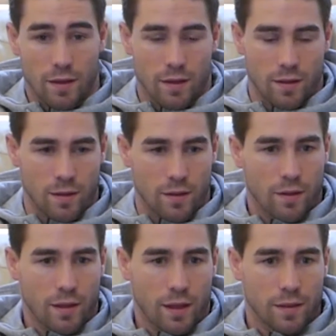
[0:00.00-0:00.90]

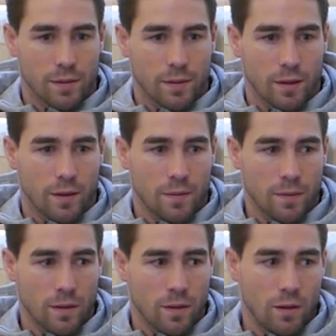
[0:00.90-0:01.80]
and
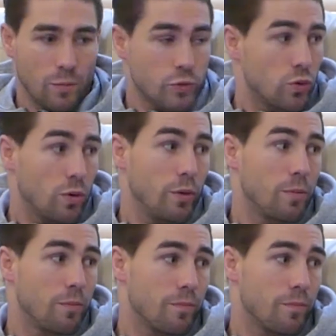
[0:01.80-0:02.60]
I'm sure I will.